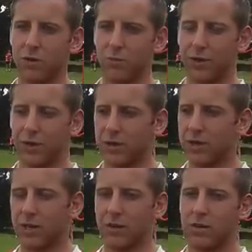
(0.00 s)
And we're not
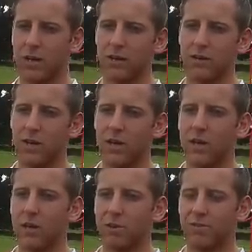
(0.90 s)
going to go there
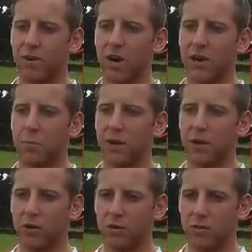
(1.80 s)
and be frightened and be
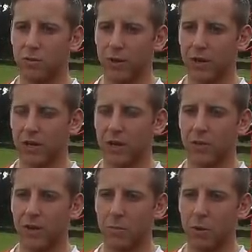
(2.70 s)
in awe of them. We're going to
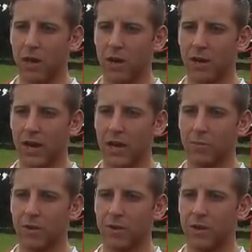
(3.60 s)
go there, play our
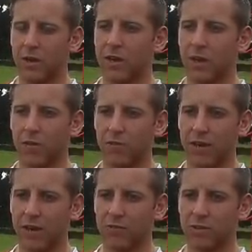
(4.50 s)
game, and
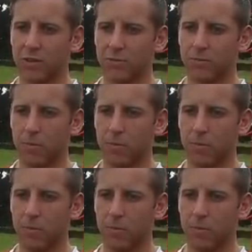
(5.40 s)
hopefully get a result.